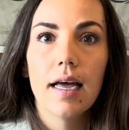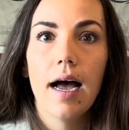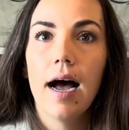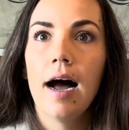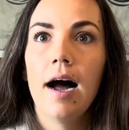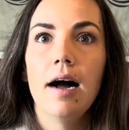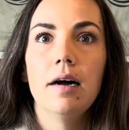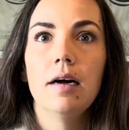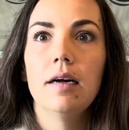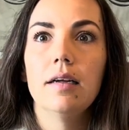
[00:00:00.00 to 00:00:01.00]

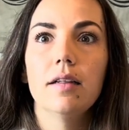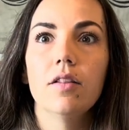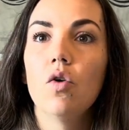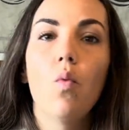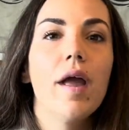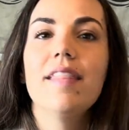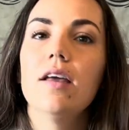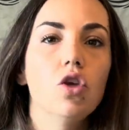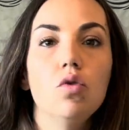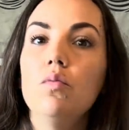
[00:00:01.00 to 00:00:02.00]
the way that
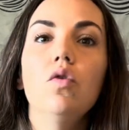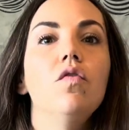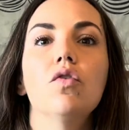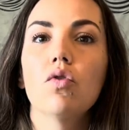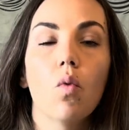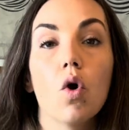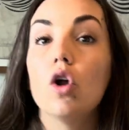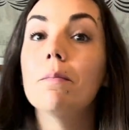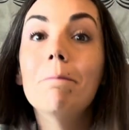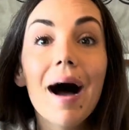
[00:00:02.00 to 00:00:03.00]
you move through the
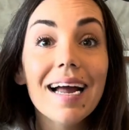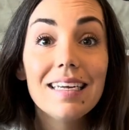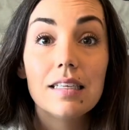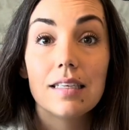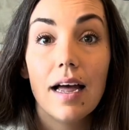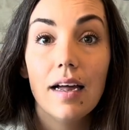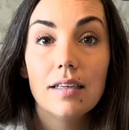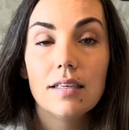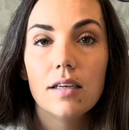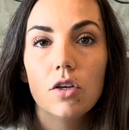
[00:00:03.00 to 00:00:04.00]
world,
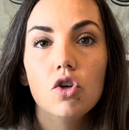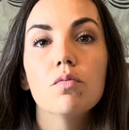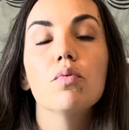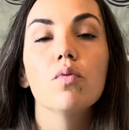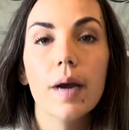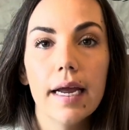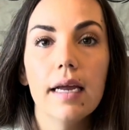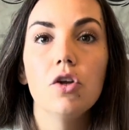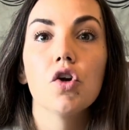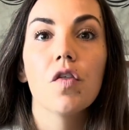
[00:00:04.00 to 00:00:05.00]
mindset, your
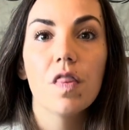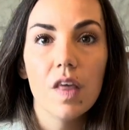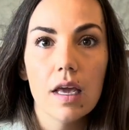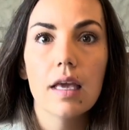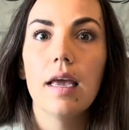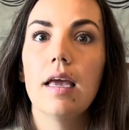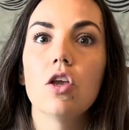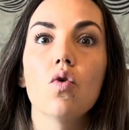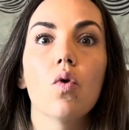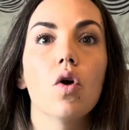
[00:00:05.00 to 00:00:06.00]
brain, your thinking,
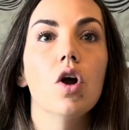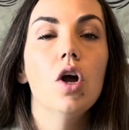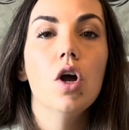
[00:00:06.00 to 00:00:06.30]
your